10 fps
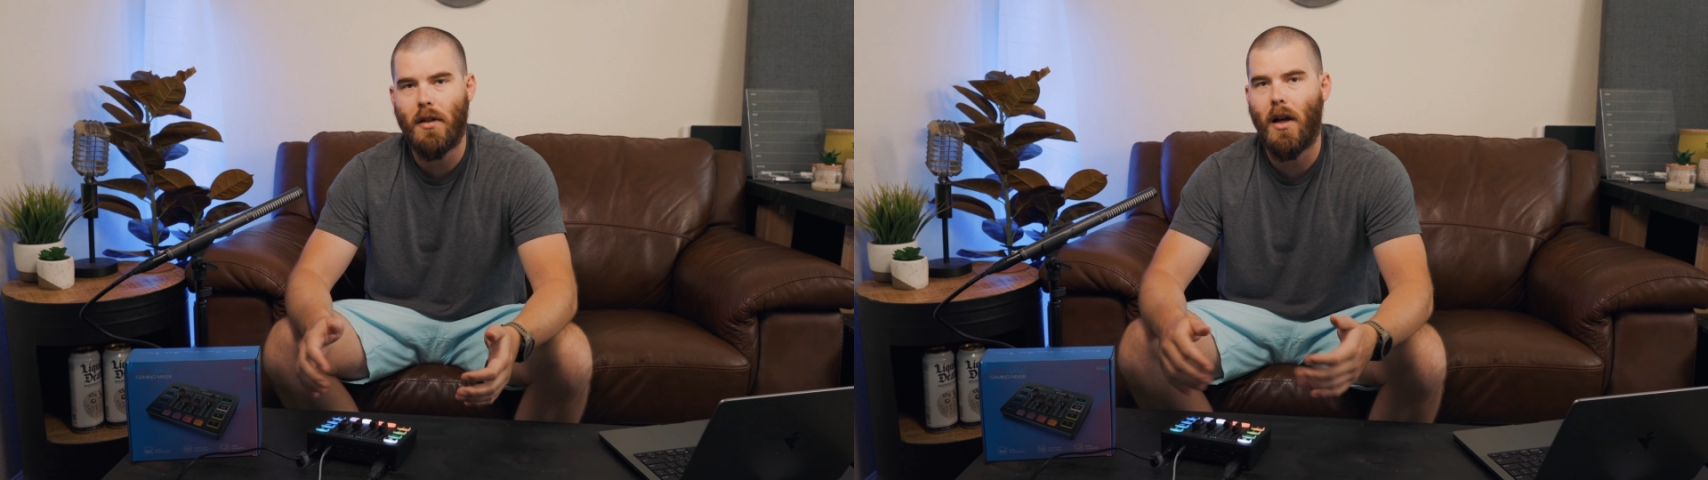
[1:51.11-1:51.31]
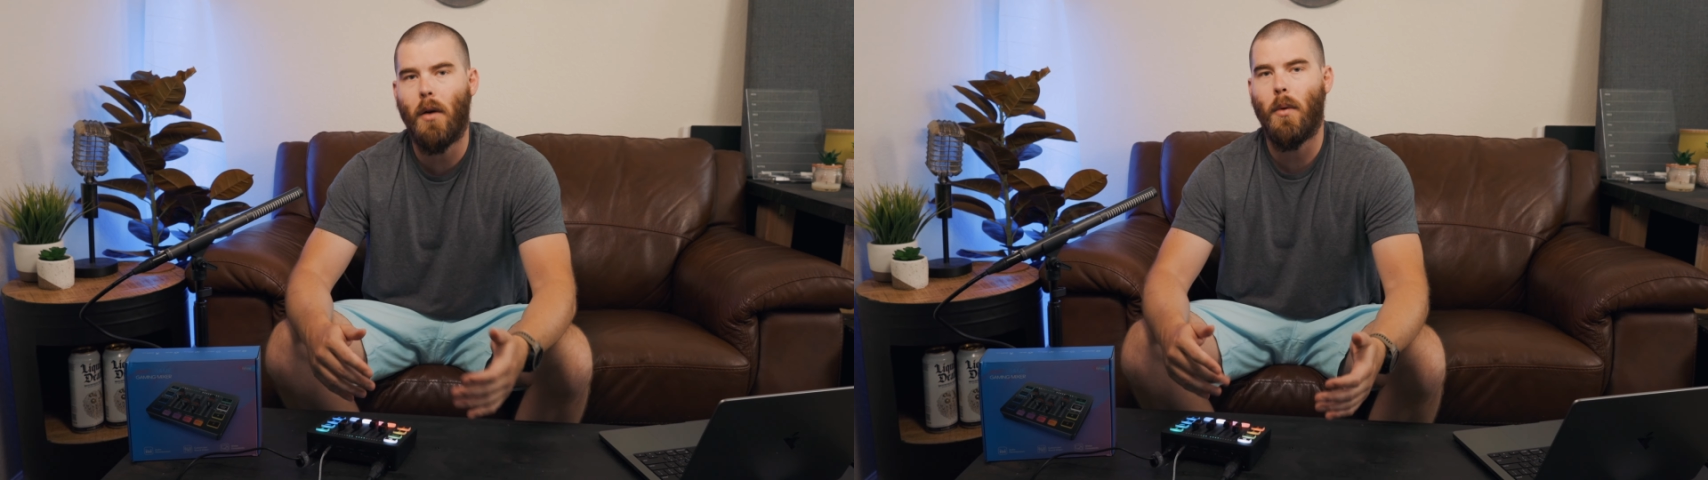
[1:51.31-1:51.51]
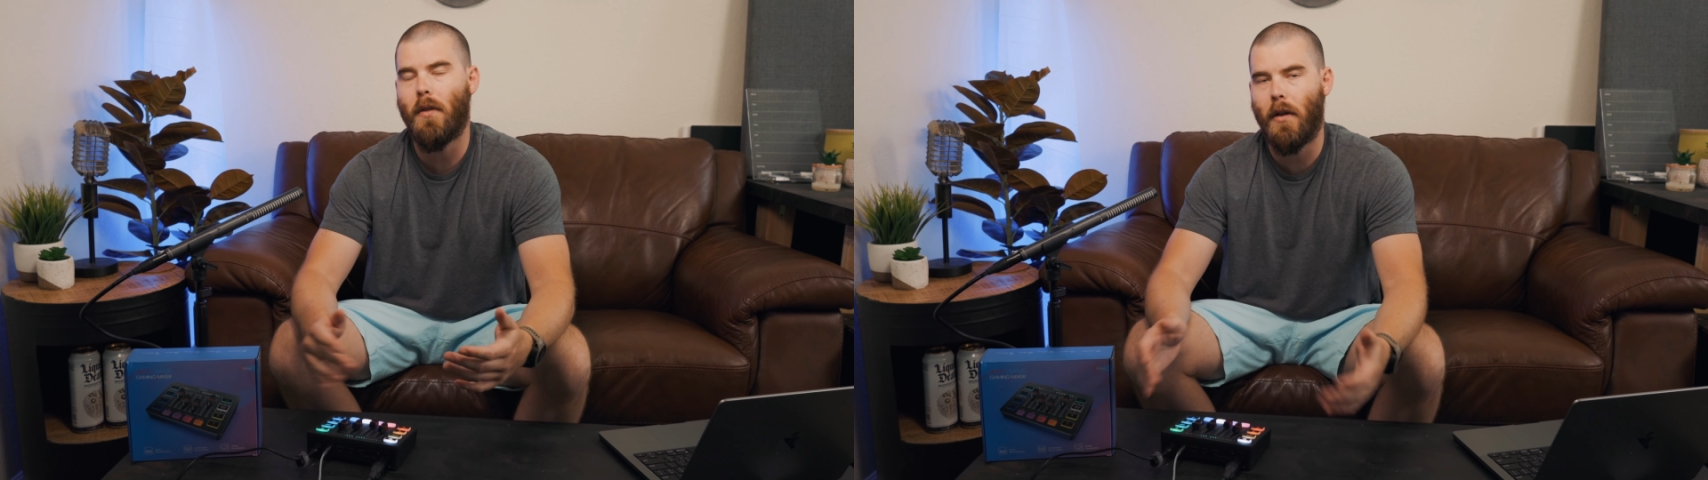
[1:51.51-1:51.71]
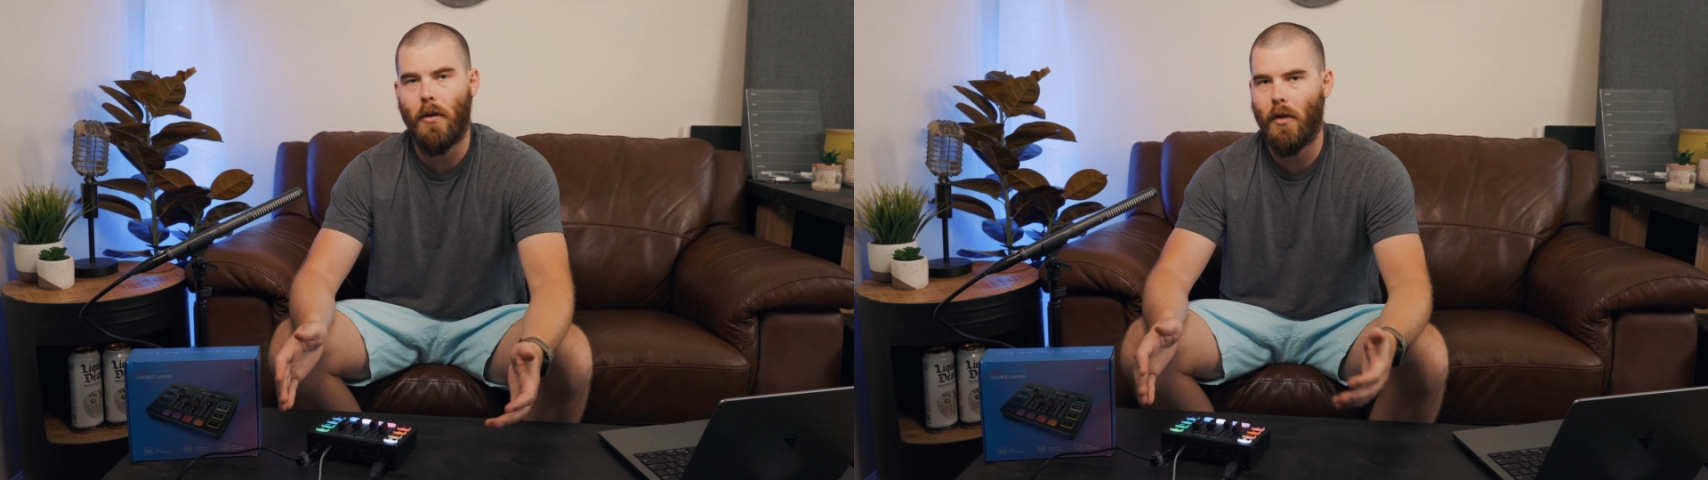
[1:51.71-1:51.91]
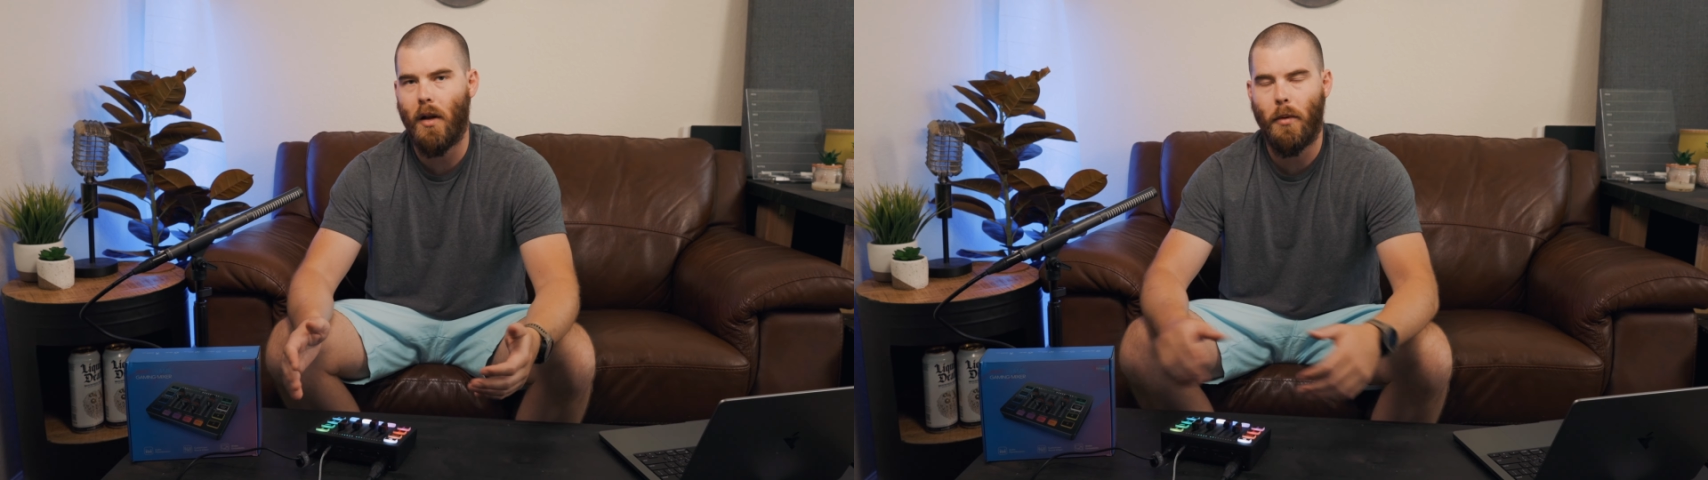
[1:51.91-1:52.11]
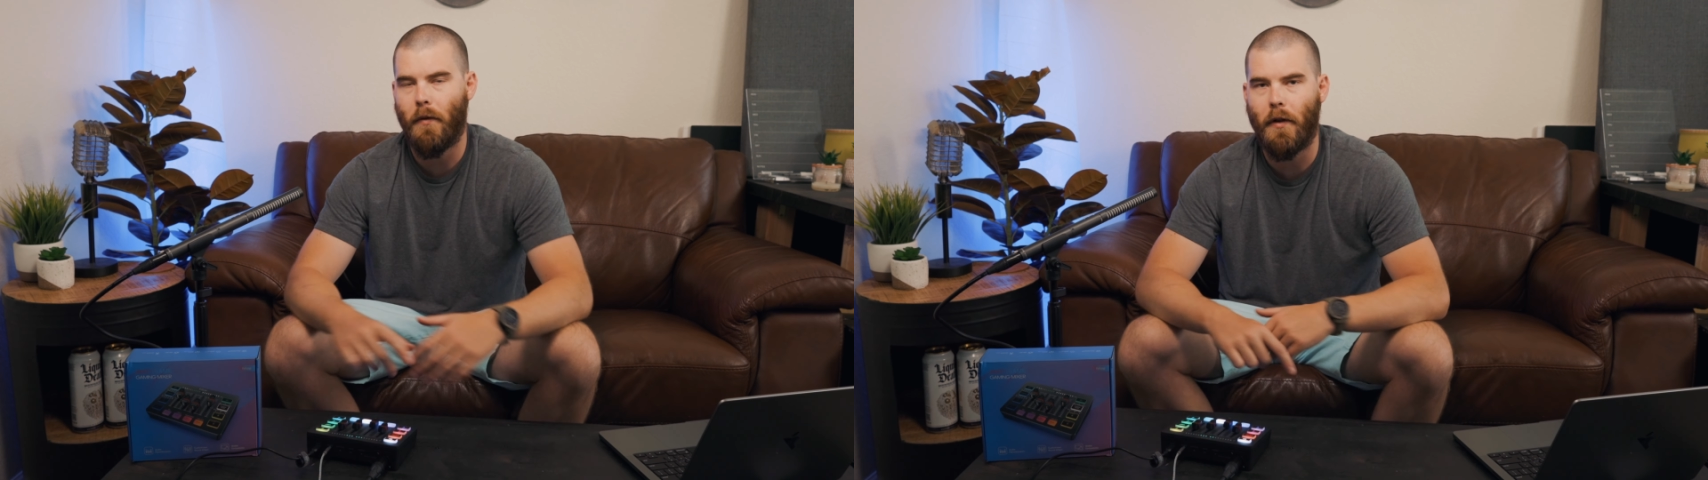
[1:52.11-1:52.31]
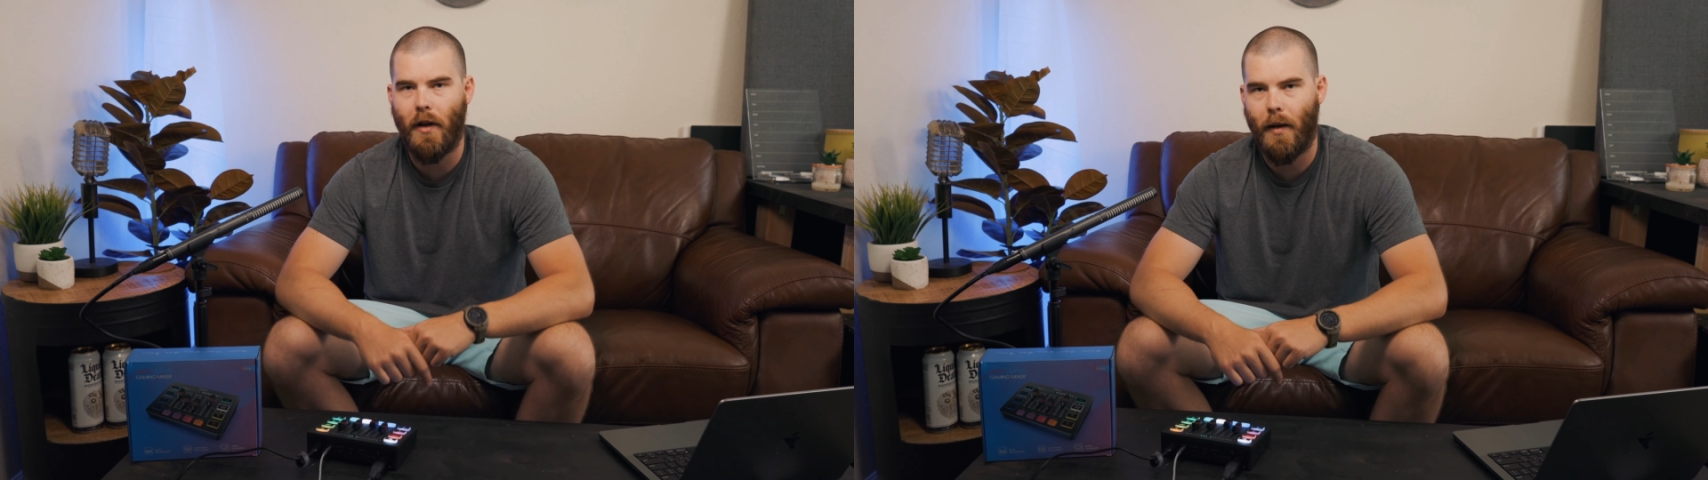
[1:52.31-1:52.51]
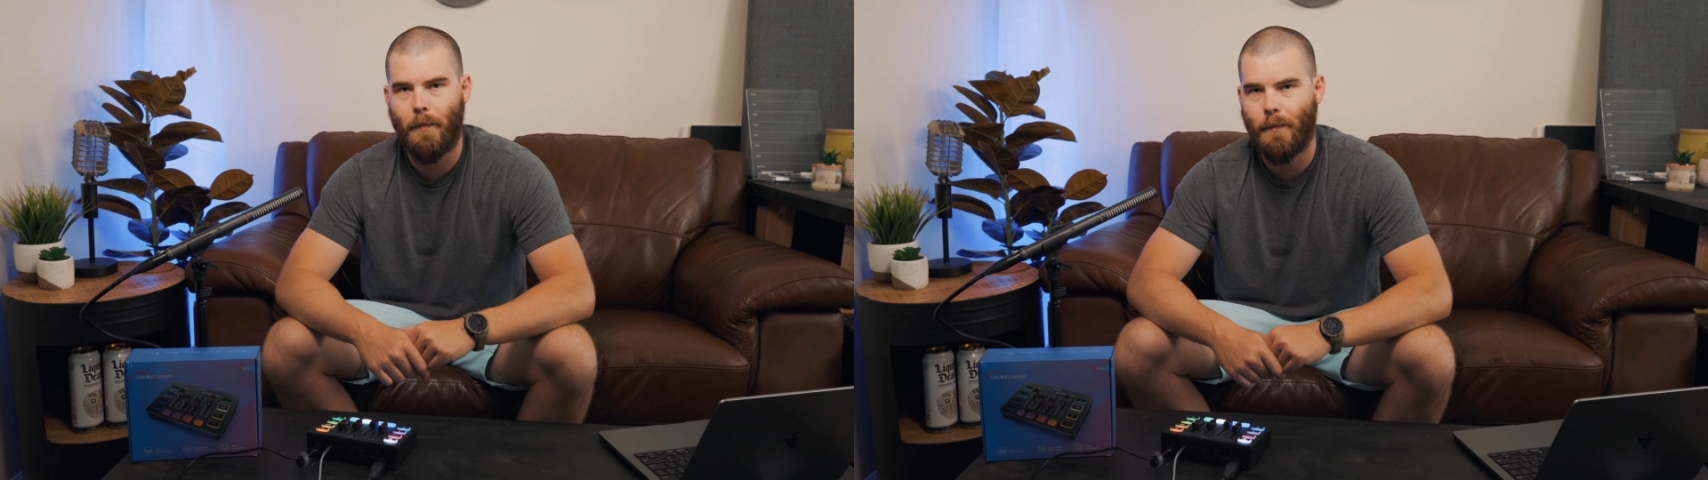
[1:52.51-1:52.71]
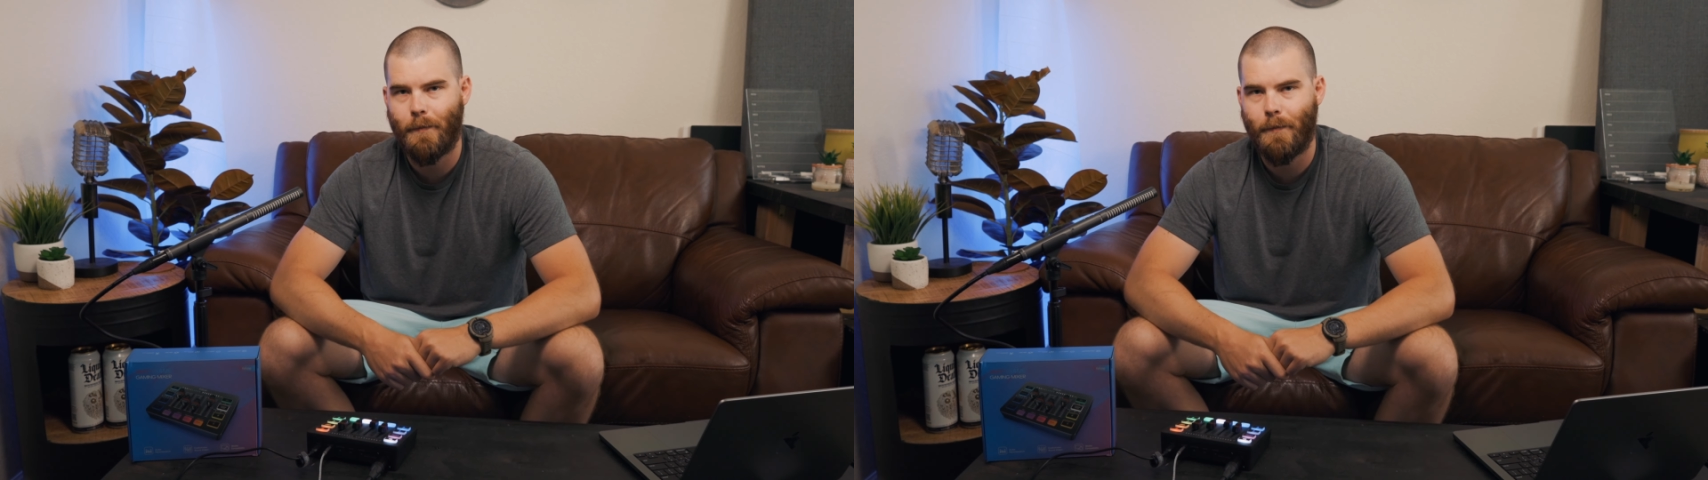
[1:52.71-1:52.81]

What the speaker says: how well they hold up over time.